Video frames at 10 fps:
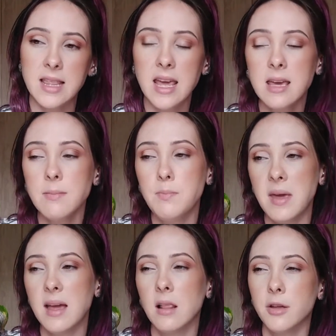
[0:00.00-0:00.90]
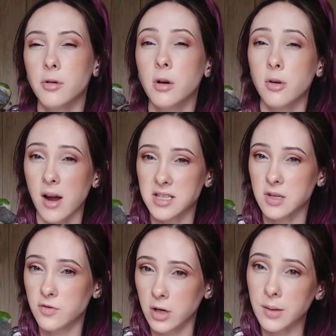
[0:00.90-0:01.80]
They can be a little
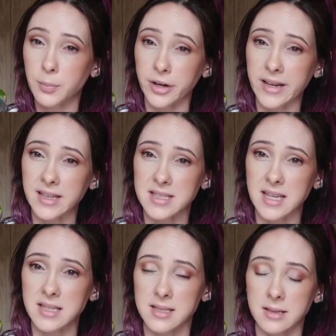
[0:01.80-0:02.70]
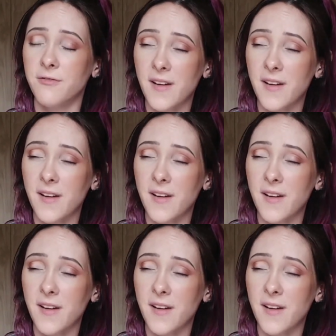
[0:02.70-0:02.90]
aggressive during breeding season.